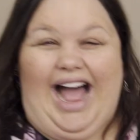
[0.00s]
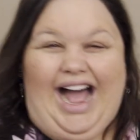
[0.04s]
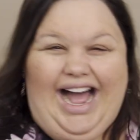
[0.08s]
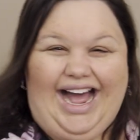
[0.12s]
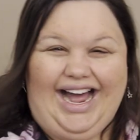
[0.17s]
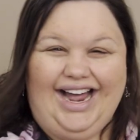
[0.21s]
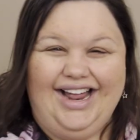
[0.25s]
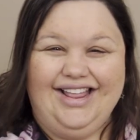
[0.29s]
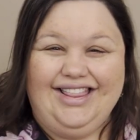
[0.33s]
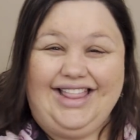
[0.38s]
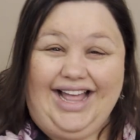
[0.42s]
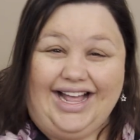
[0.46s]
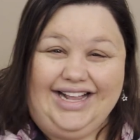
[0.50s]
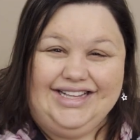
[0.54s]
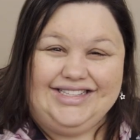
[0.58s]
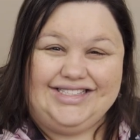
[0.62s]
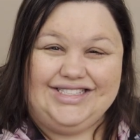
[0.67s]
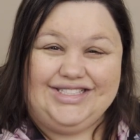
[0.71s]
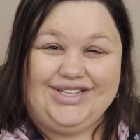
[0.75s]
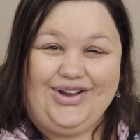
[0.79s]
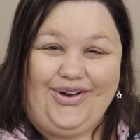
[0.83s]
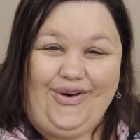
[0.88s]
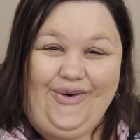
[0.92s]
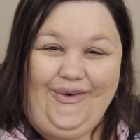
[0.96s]
That's
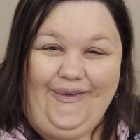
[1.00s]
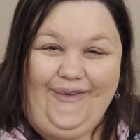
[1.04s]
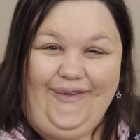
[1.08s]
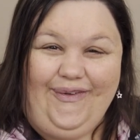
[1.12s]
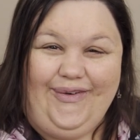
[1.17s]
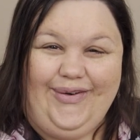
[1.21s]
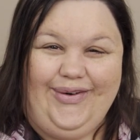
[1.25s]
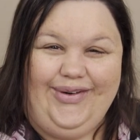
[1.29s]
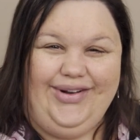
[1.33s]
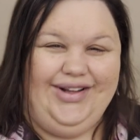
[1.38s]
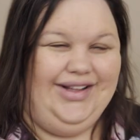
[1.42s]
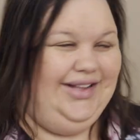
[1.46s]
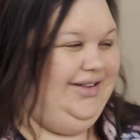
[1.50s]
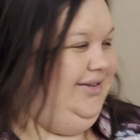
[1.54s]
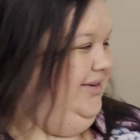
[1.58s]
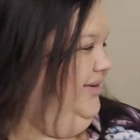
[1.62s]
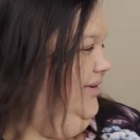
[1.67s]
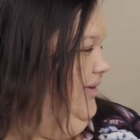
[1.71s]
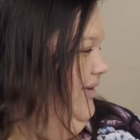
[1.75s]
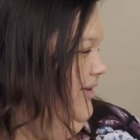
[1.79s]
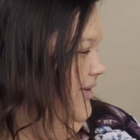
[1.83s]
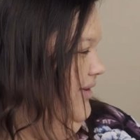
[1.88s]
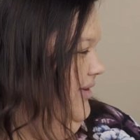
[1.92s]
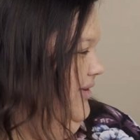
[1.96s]
cool.
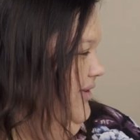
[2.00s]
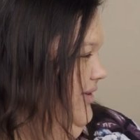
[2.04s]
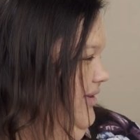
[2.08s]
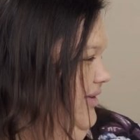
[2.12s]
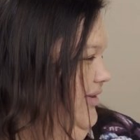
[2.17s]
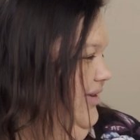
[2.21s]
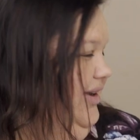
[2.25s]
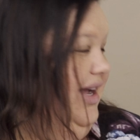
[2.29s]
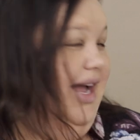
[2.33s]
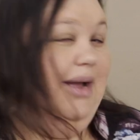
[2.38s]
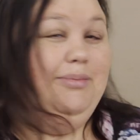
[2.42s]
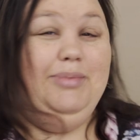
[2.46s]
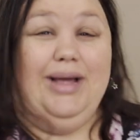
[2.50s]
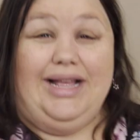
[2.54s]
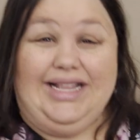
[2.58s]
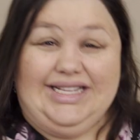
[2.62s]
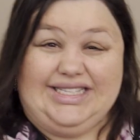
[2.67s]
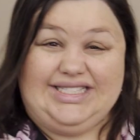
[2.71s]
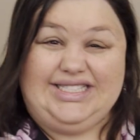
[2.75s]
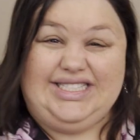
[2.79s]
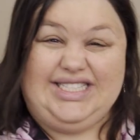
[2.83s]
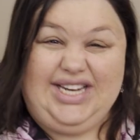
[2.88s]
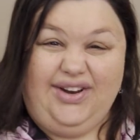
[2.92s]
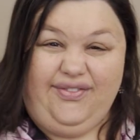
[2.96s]
I bet
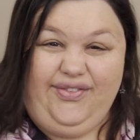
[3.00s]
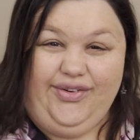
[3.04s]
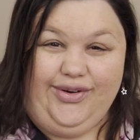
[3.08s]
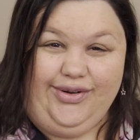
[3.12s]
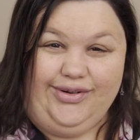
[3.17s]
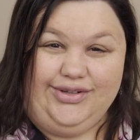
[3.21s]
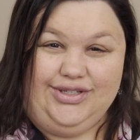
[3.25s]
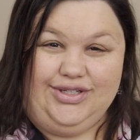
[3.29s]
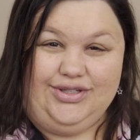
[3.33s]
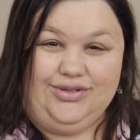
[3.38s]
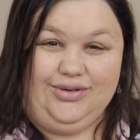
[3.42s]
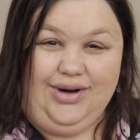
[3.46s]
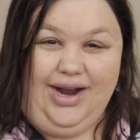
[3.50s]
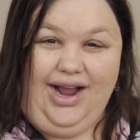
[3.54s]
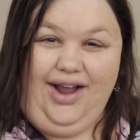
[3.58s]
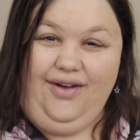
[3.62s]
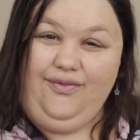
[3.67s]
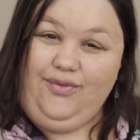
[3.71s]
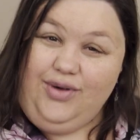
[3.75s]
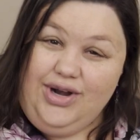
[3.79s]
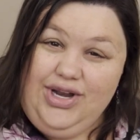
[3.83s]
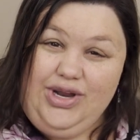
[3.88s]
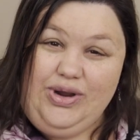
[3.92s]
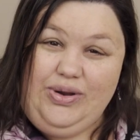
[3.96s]
it's difficult to drive.
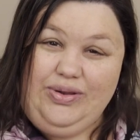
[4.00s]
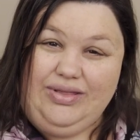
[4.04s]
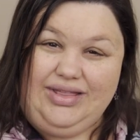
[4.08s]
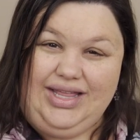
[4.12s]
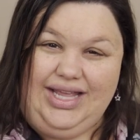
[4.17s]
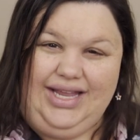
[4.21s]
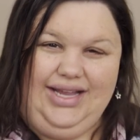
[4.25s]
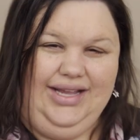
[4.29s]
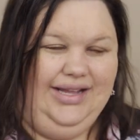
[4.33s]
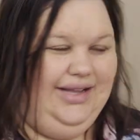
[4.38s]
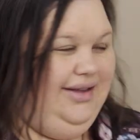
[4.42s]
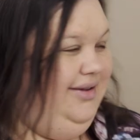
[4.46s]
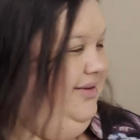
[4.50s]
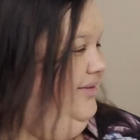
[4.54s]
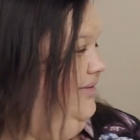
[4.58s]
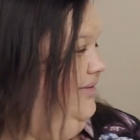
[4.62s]
What do you think?